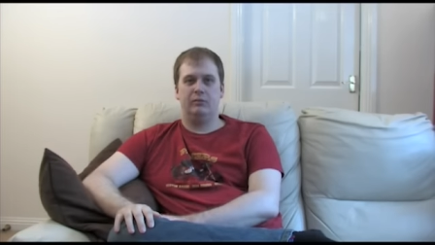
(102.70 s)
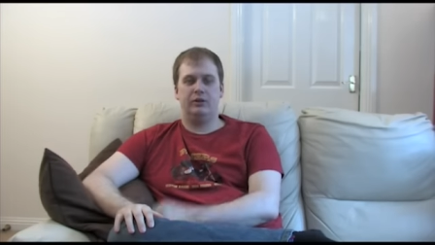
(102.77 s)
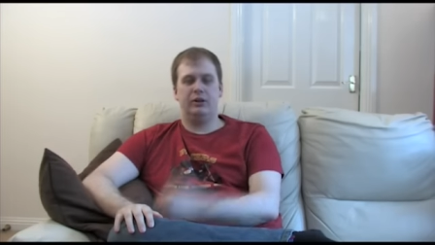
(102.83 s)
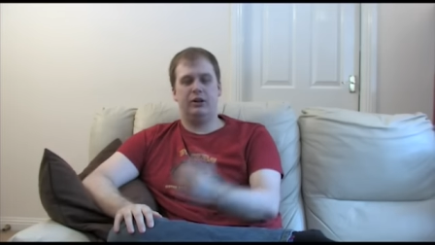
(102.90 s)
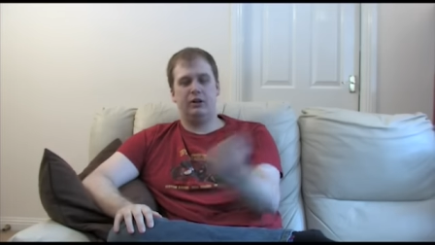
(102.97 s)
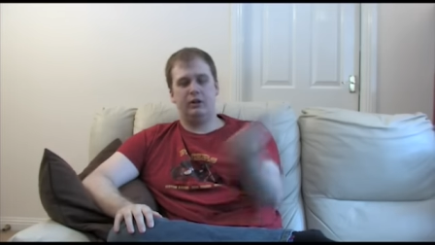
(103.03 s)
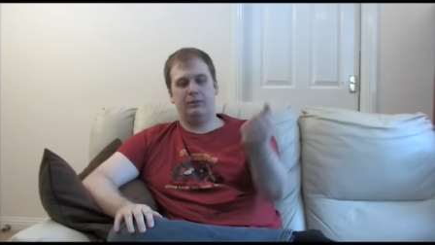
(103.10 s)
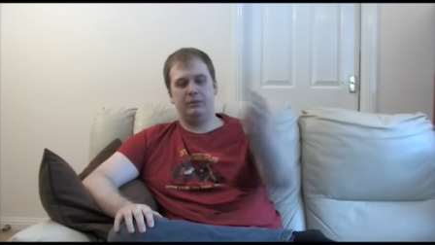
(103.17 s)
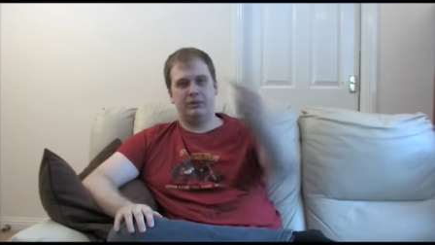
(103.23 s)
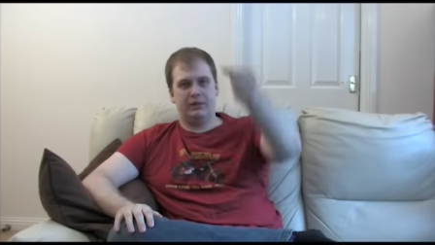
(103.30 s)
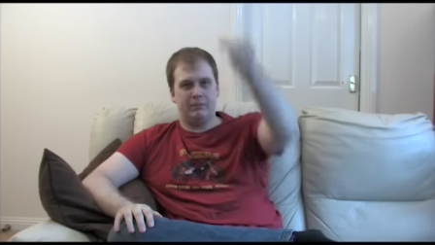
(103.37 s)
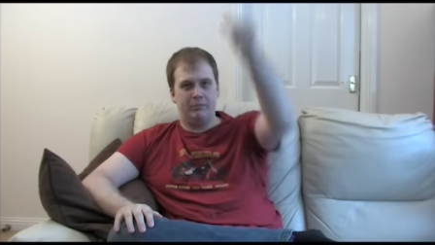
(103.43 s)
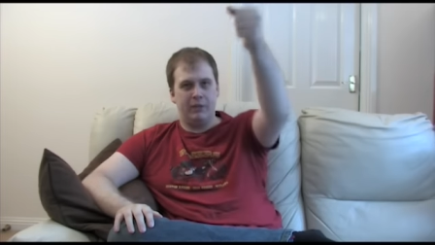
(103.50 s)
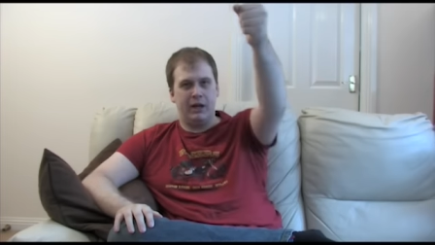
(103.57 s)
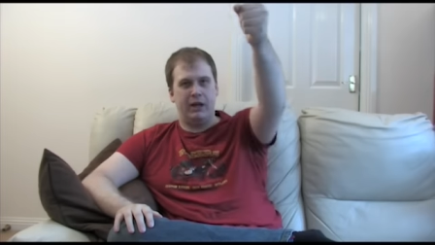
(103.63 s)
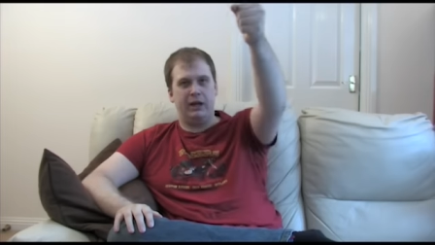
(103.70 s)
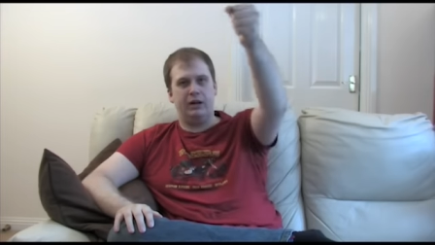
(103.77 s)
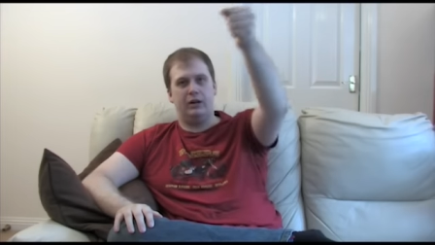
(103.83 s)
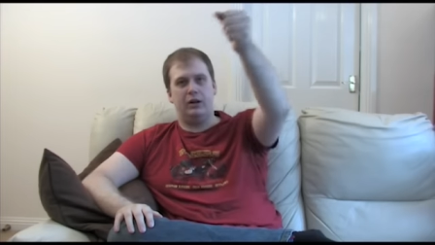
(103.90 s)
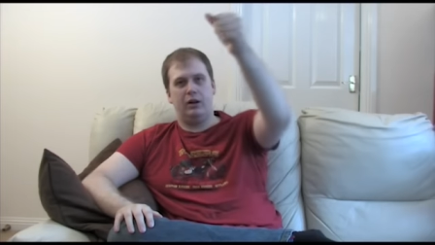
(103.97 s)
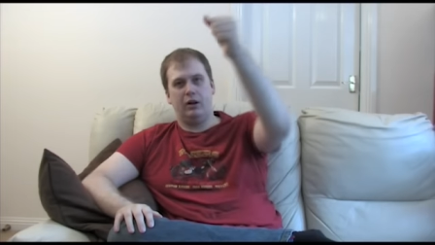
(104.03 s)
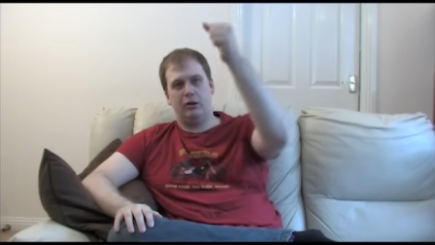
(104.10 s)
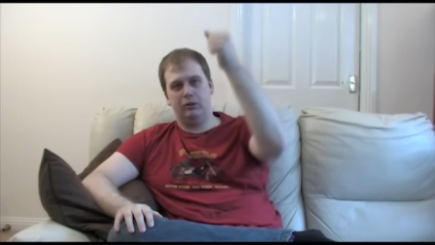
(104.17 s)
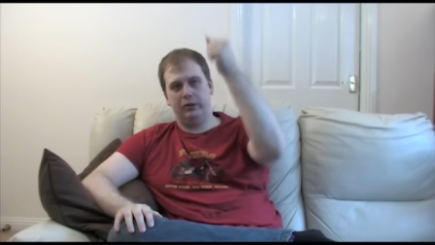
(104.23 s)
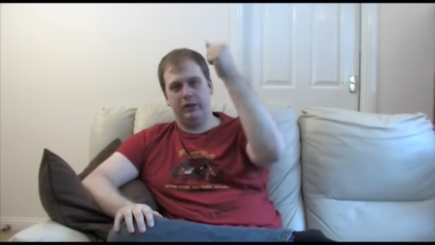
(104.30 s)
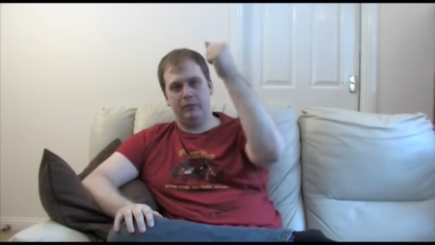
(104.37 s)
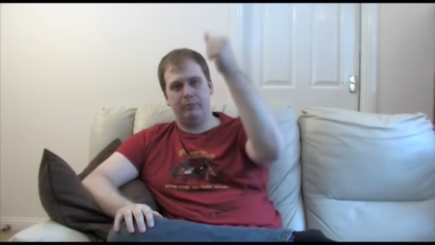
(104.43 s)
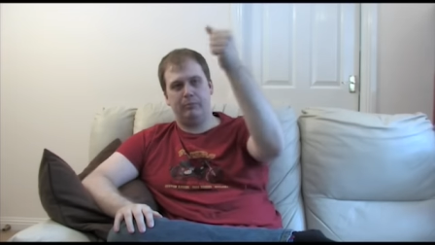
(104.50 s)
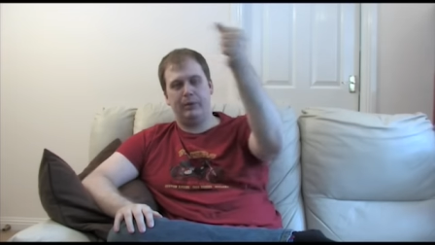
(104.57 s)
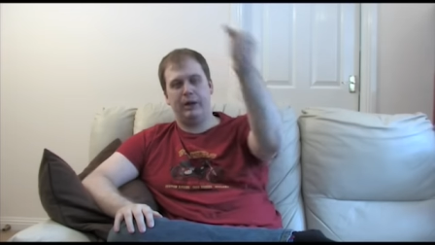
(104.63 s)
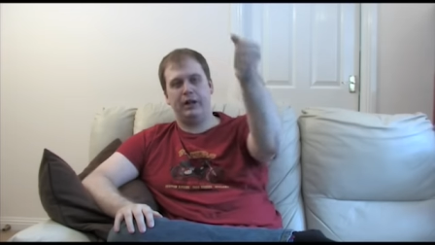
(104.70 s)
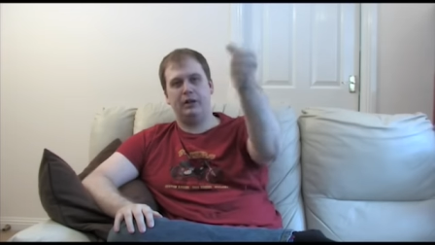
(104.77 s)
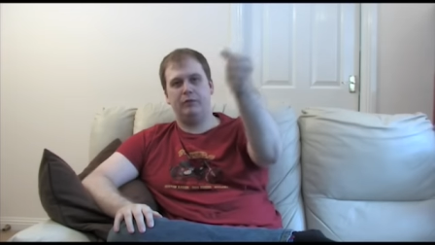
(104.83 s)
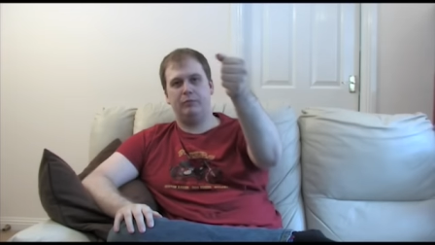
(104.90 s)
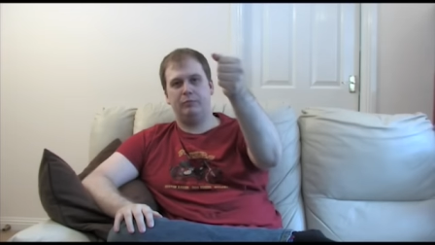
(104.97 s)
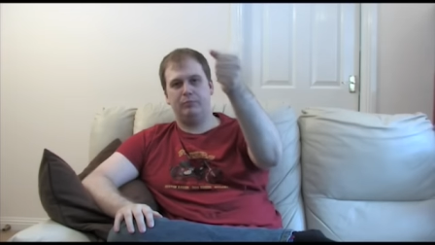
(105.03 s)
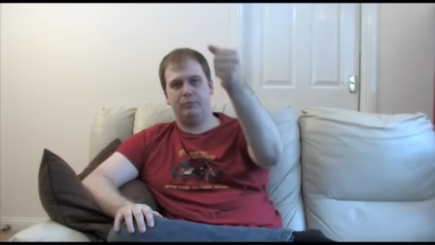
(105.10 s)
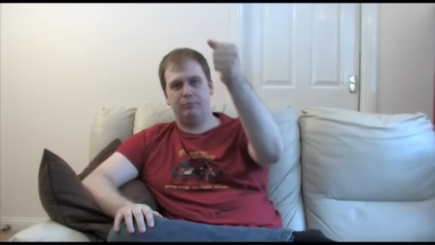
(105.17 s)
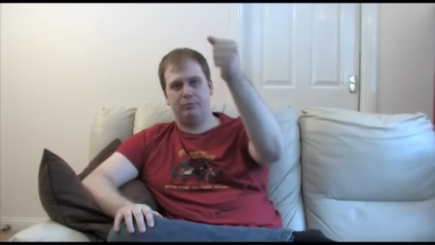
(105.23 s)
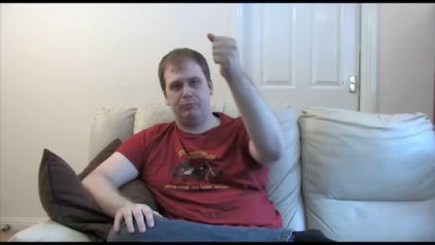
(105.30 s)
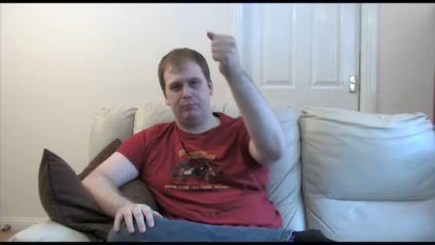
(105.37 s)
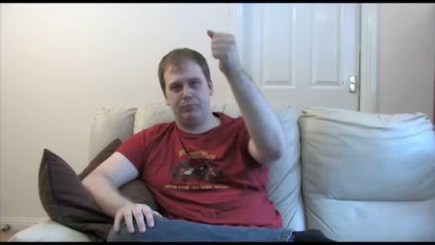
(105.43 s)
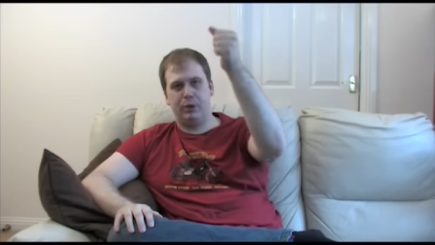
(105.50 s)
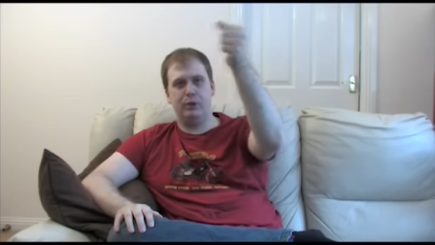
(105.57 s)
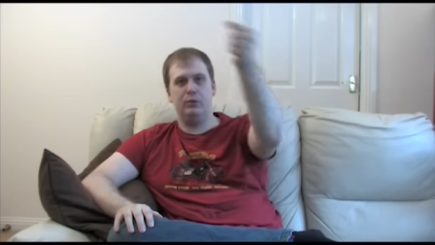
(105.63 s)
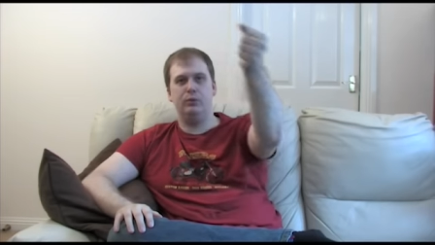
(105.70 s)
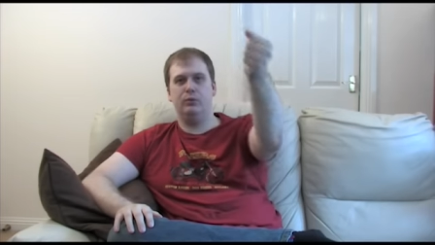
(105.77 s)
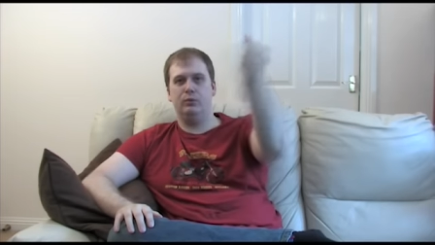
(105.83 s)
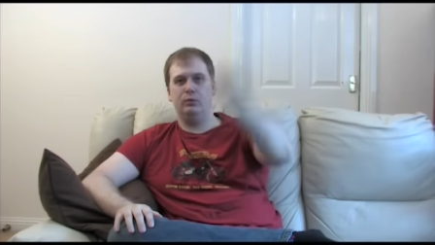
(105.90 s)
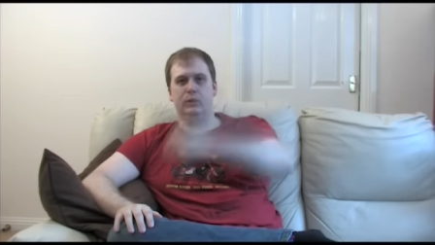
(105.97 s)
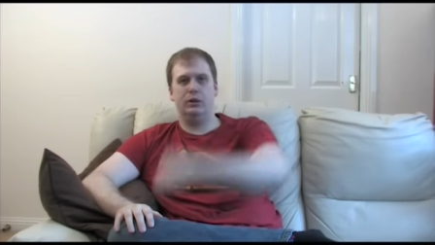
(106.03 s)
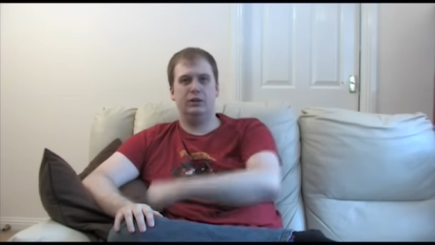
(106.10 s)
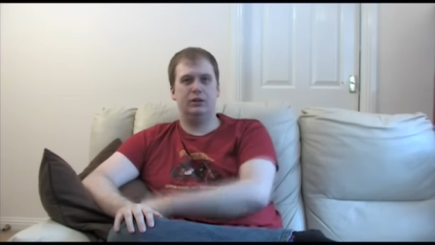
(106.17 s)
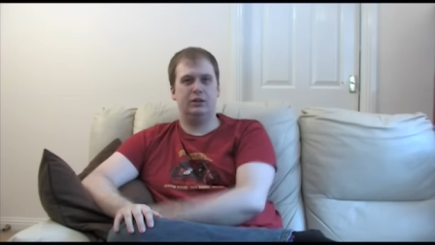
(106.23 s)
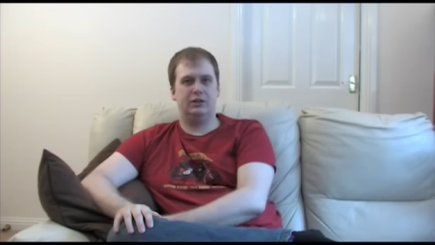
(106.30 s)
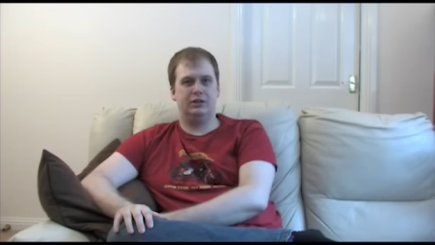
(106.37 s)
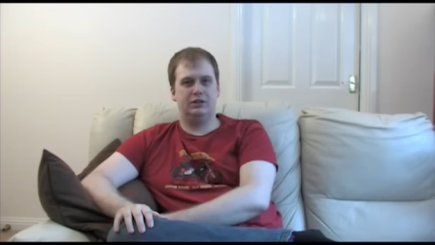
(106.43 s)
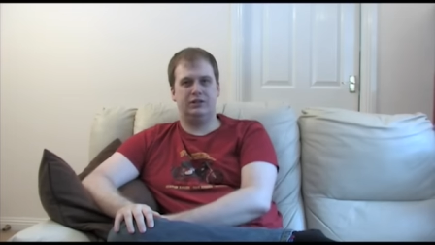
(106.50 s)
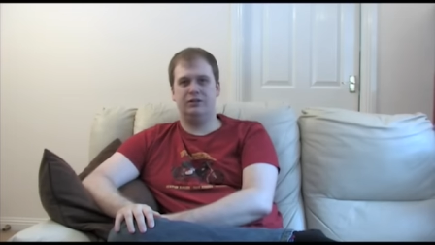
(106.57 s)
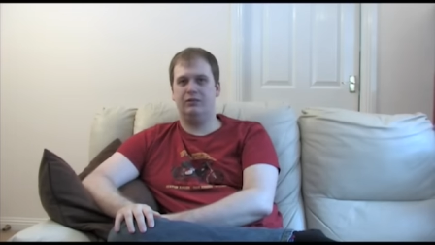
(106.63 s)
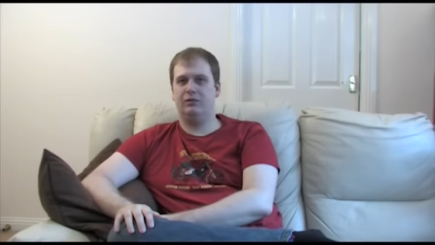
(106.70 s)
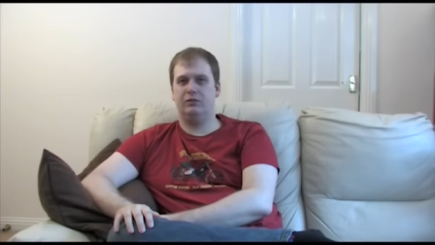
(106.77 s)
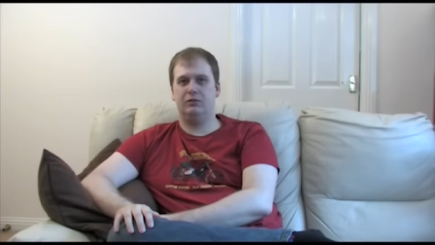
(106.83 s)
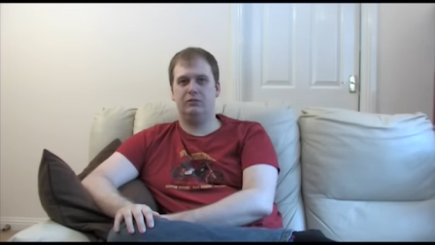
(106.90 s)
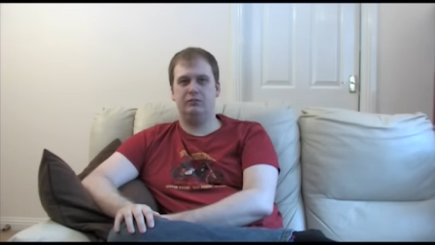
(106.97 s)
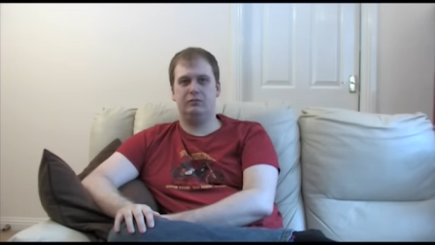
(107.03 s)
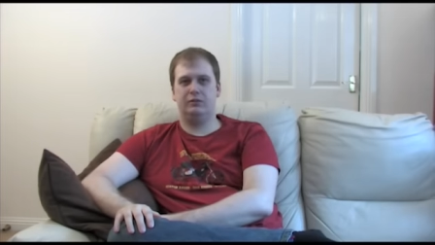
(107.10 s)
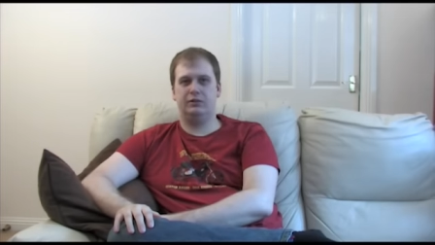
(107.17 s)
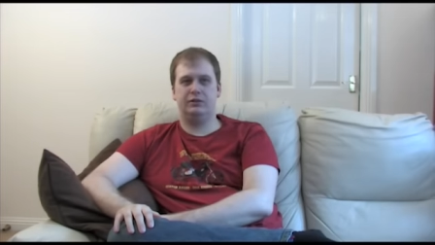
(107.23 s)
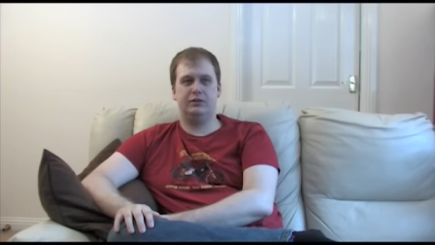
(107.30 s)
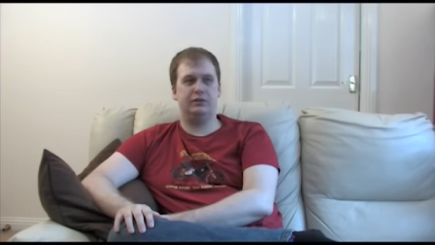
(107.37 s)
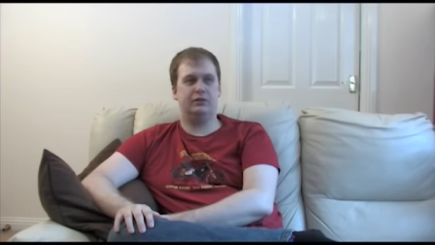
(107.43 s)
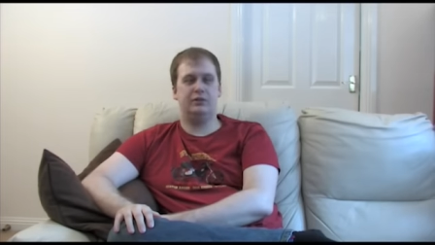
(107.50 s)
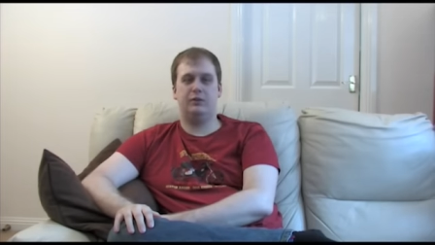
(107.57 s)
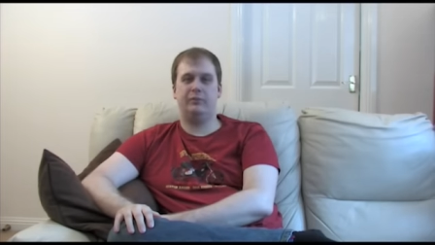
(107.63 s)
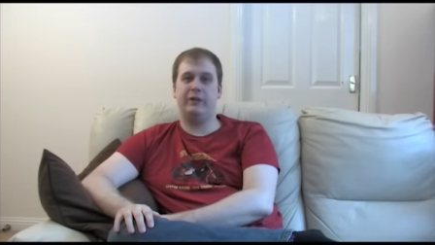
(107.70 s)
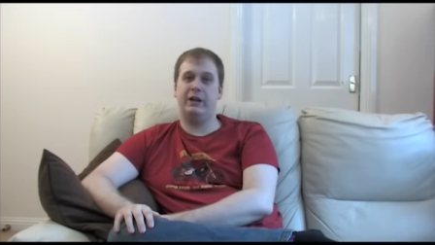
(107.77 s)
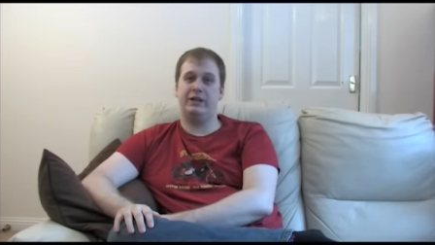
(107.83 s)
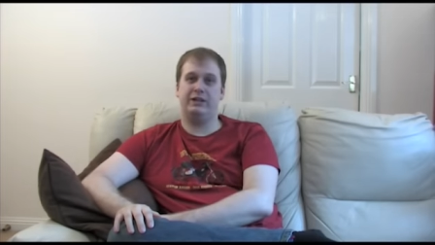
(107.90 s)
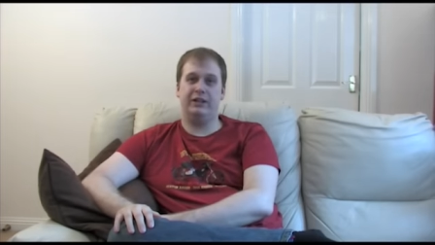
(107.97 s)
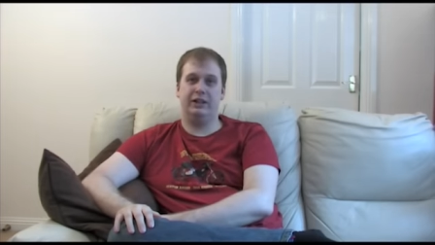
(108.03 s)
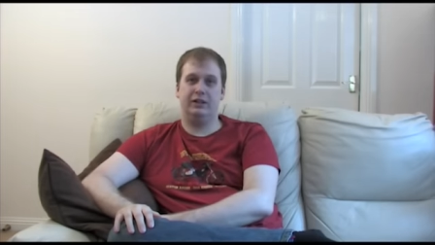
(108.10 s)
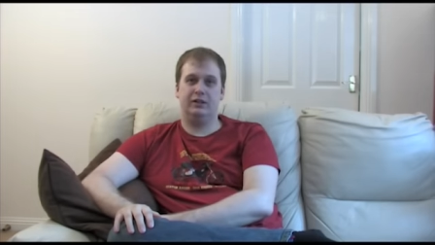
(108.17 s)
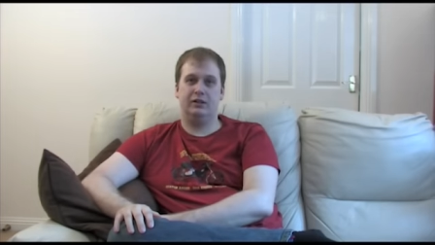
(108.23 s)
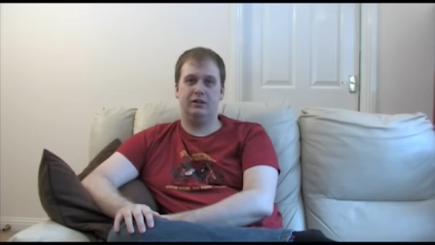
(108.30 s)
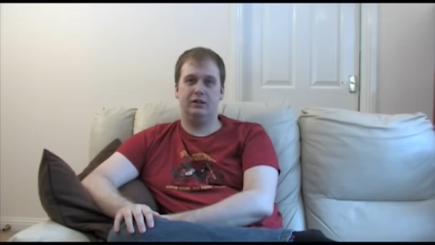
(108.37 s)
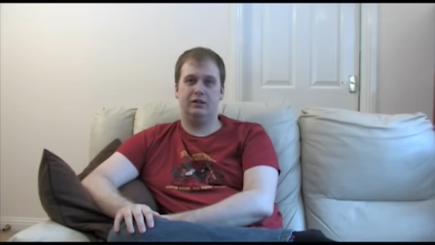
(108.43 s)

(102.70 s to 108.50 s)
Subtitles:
No, I'm just a man holding a bag of poo. It's just not magic.